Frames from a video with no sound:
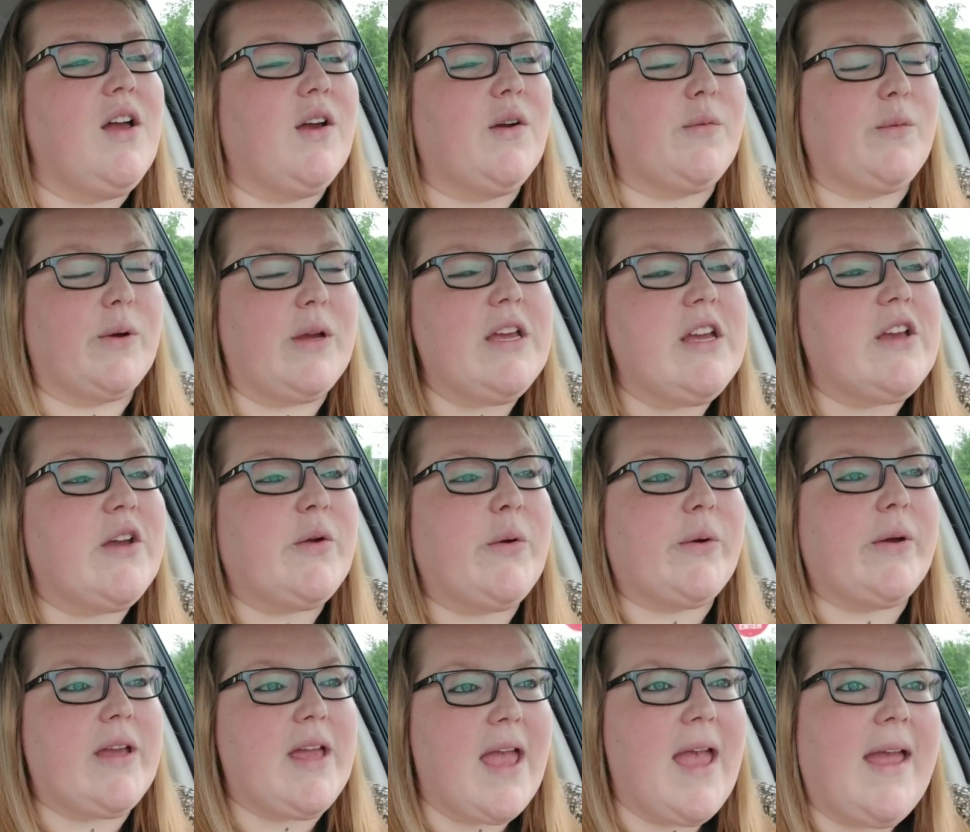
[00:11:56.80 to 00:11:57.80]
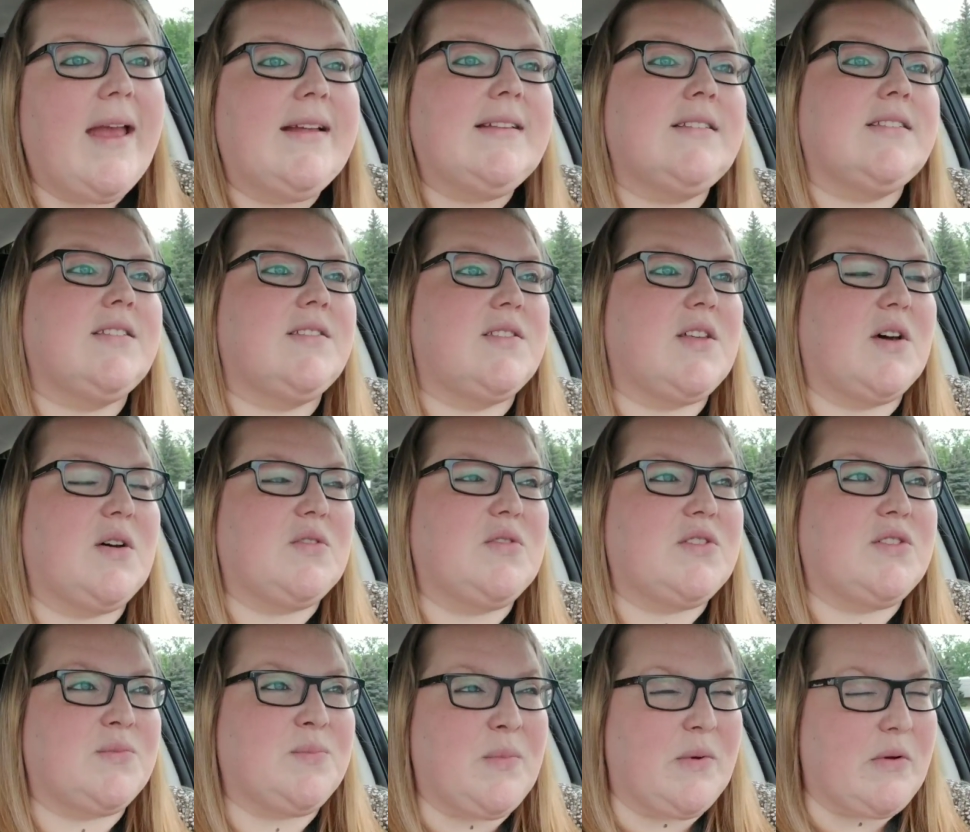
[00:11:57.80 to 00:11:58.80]
recreate
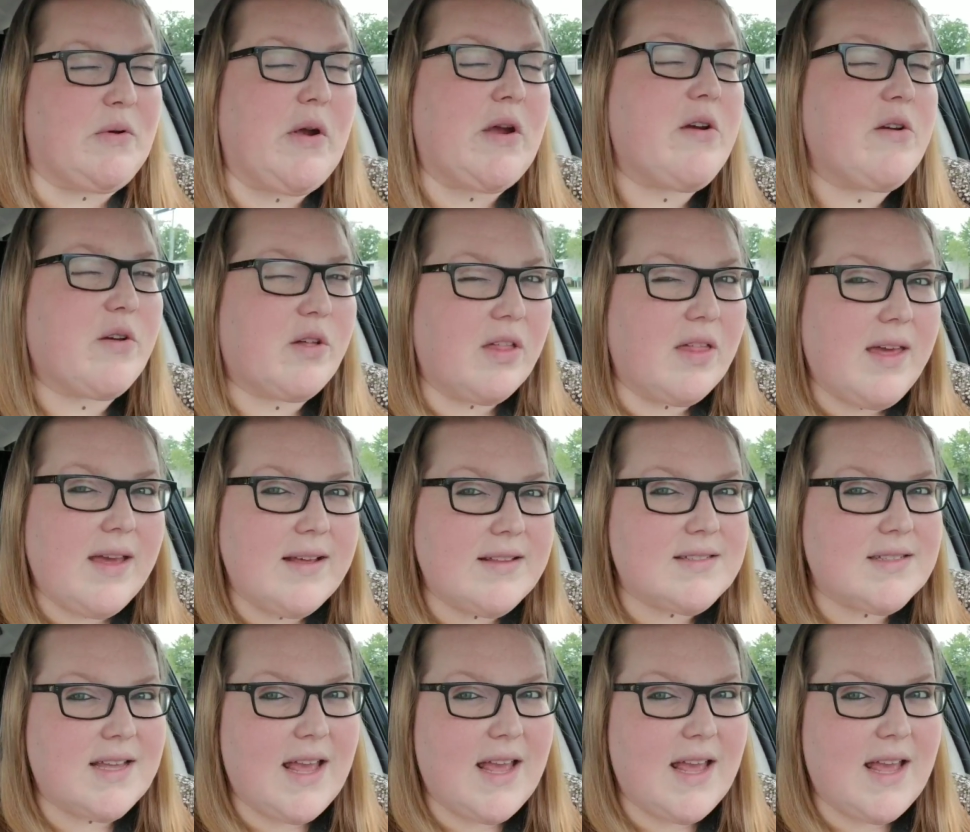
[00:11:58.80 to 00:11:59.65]
those mirror glaze